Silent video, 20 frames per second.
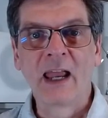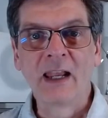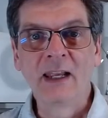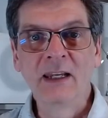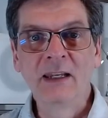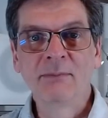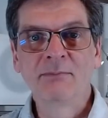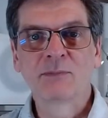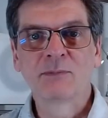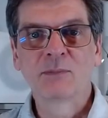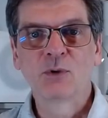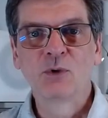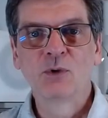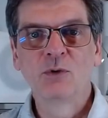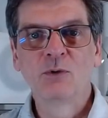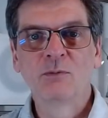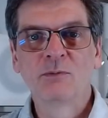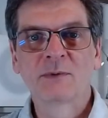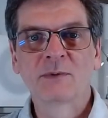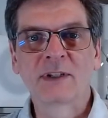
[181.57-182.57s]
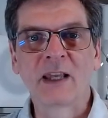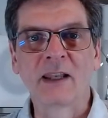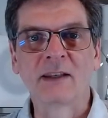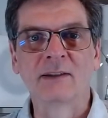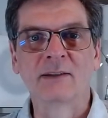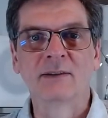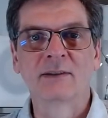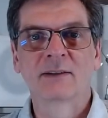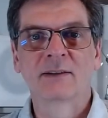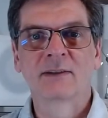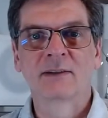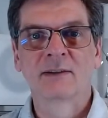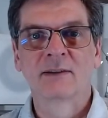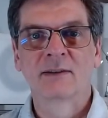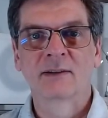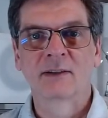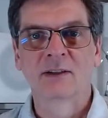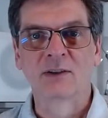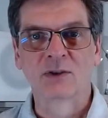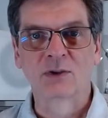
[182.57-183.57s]
any true sentence
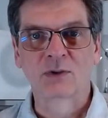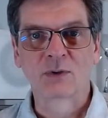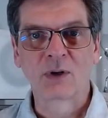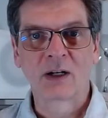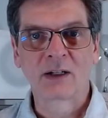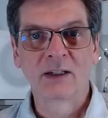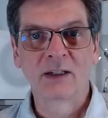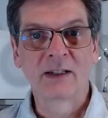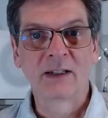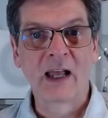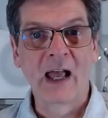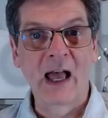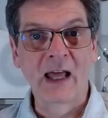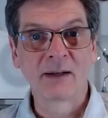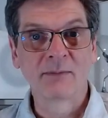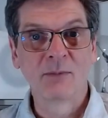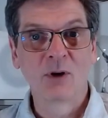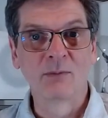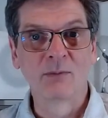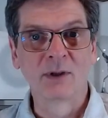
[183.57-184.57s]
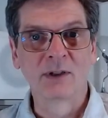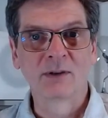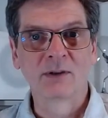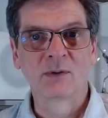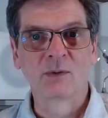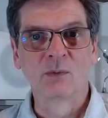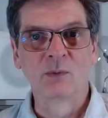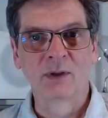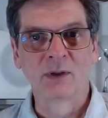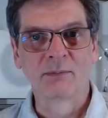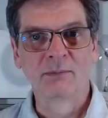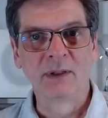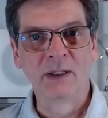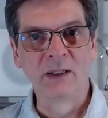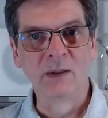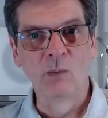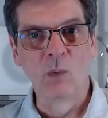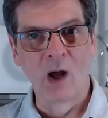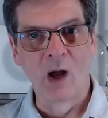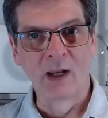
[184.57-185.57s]
constructed at a moment with
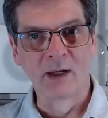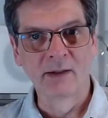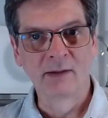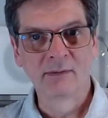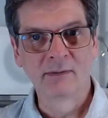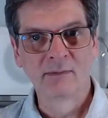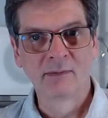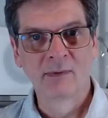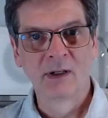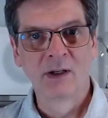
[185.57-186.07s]
P1